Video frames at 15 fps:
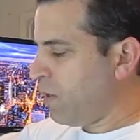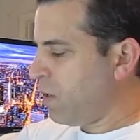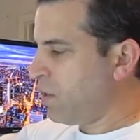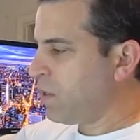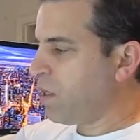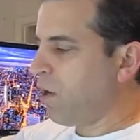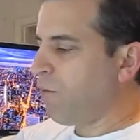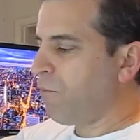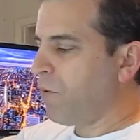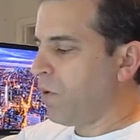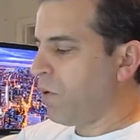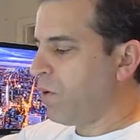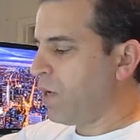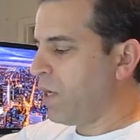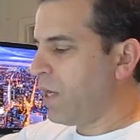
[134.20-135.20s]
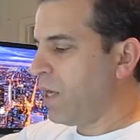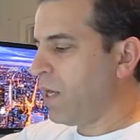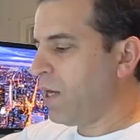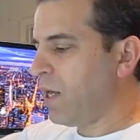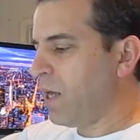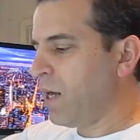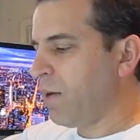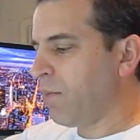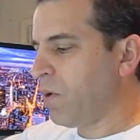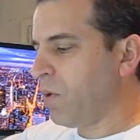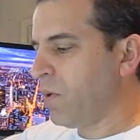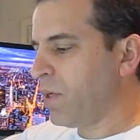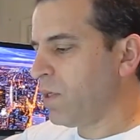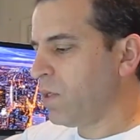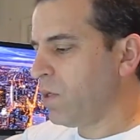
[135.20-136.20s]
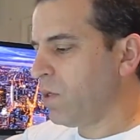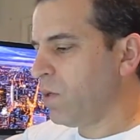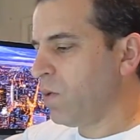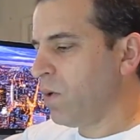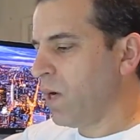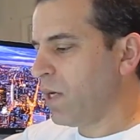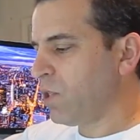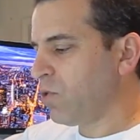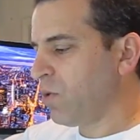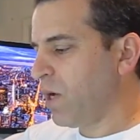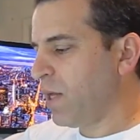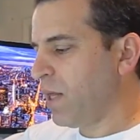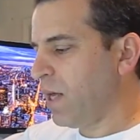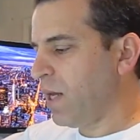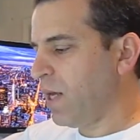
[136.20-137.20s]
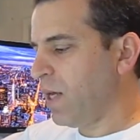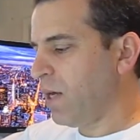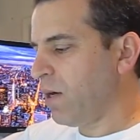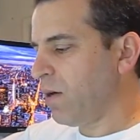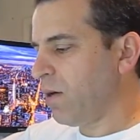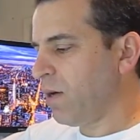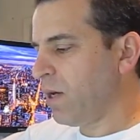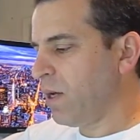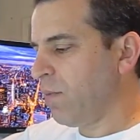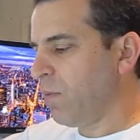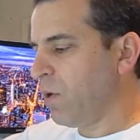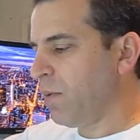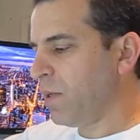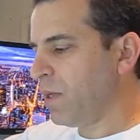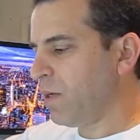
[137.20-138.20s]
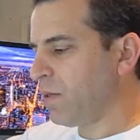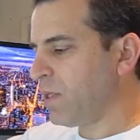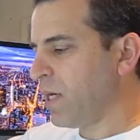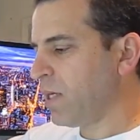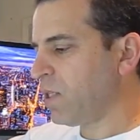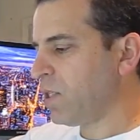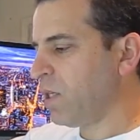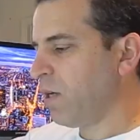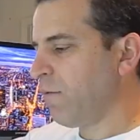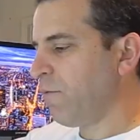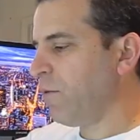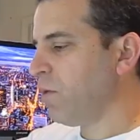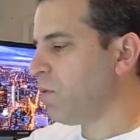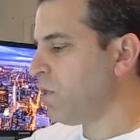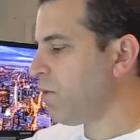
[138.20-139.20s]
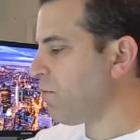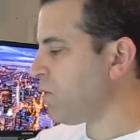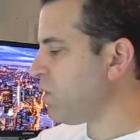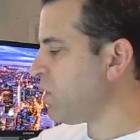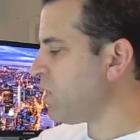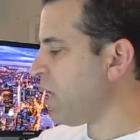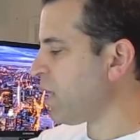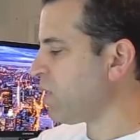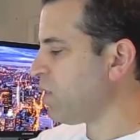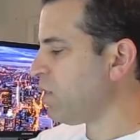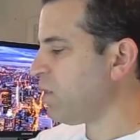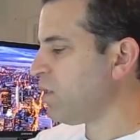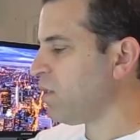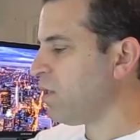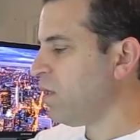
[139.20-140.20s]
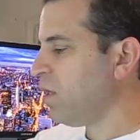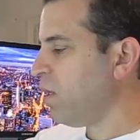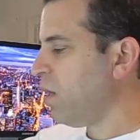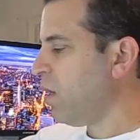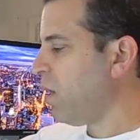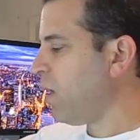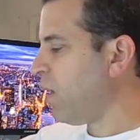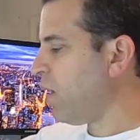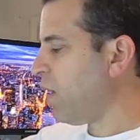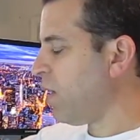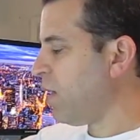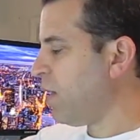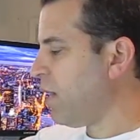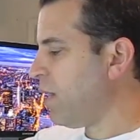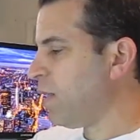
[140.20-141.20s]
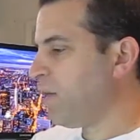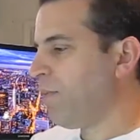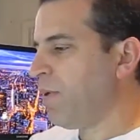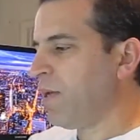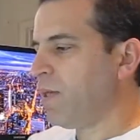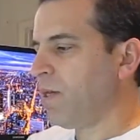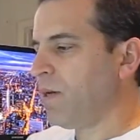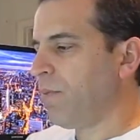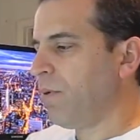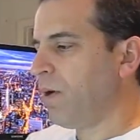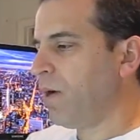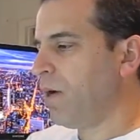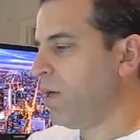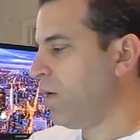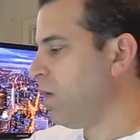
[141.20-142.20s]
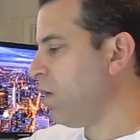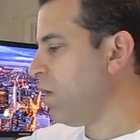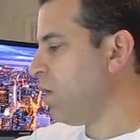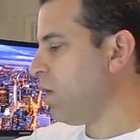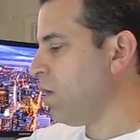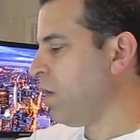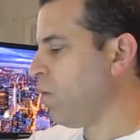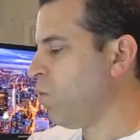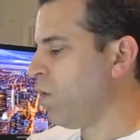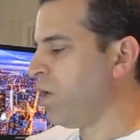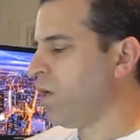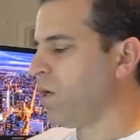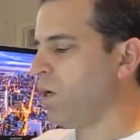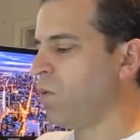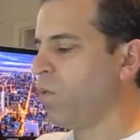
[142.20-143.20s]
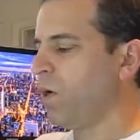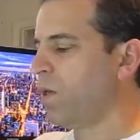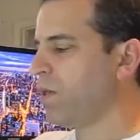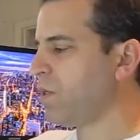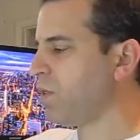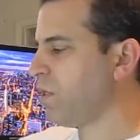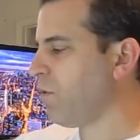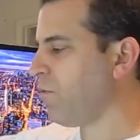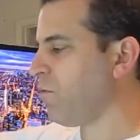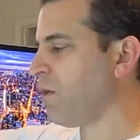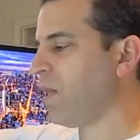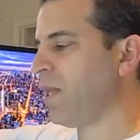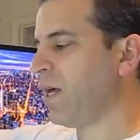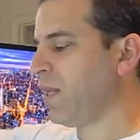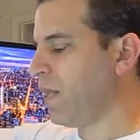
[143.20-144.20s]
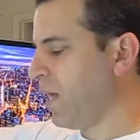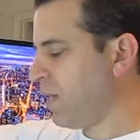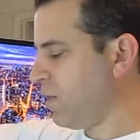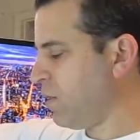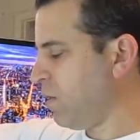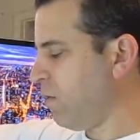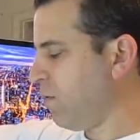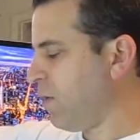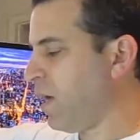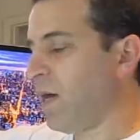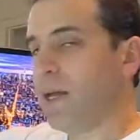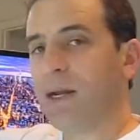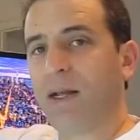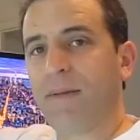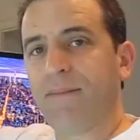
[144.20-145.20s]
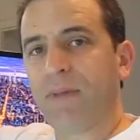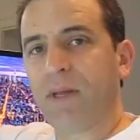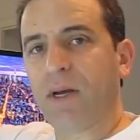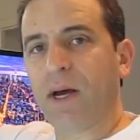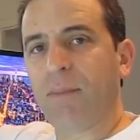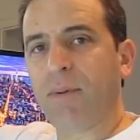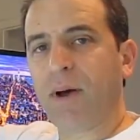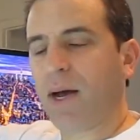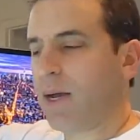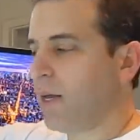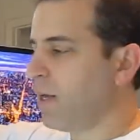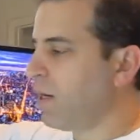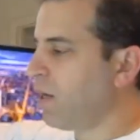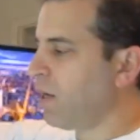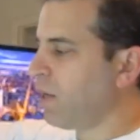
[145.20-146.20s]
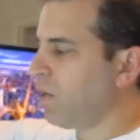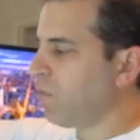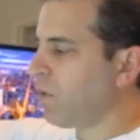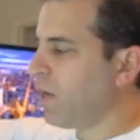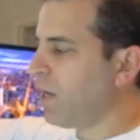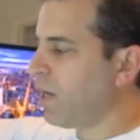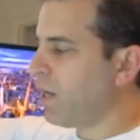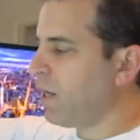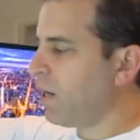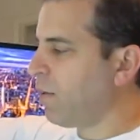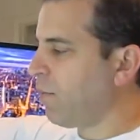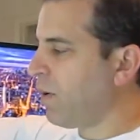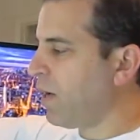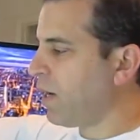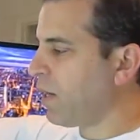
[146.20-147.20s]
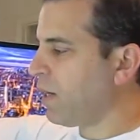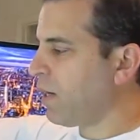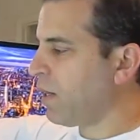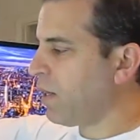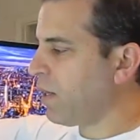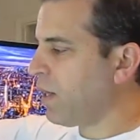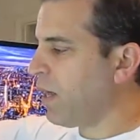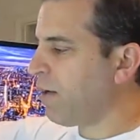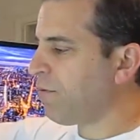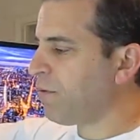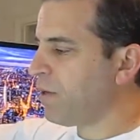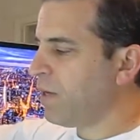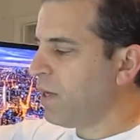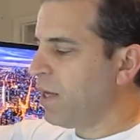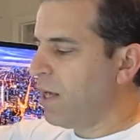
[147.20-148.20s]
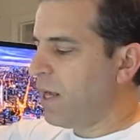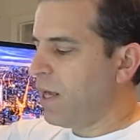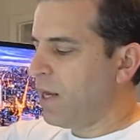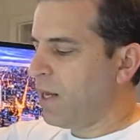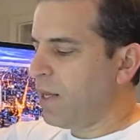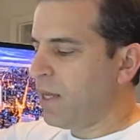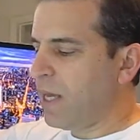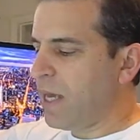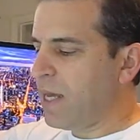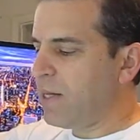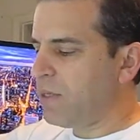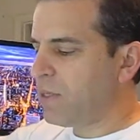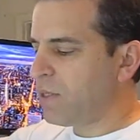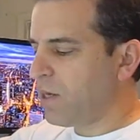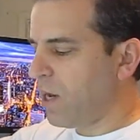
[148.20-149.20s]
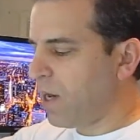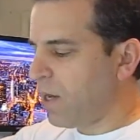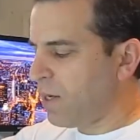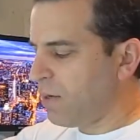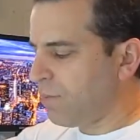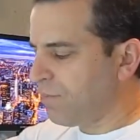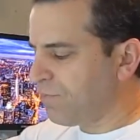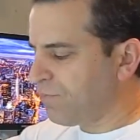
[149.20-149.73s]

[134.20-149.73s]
cell phone in, and I'm going to try that here in a moment. There's actually a few different sections, and depending upon when you're going to wear this in the front like that. So you've got a pocket on the right and a pocket on the left. And in the inside,